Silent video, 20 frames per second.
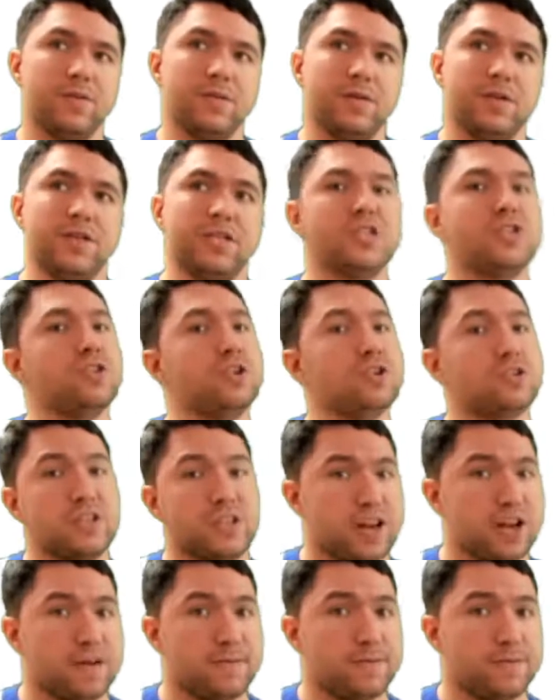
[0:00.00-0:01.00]
is not
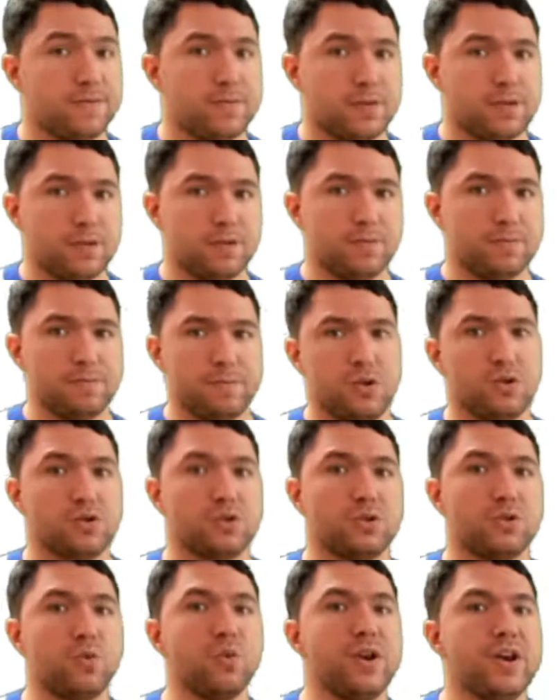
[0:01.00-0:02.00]
enough,
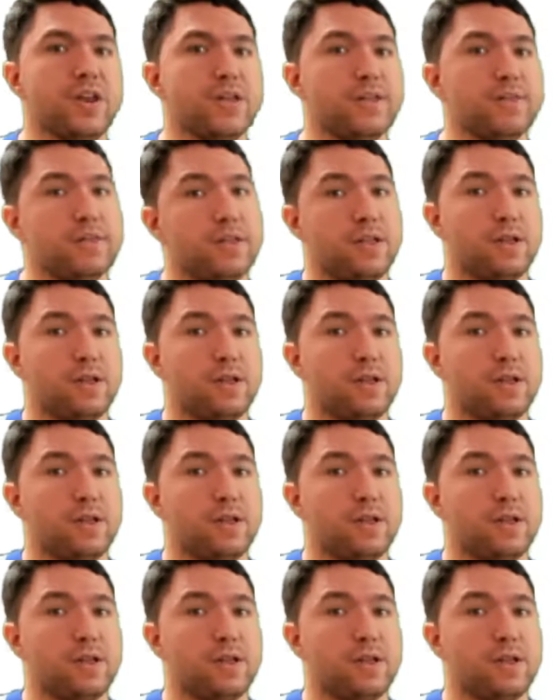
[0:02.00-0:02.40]
because we need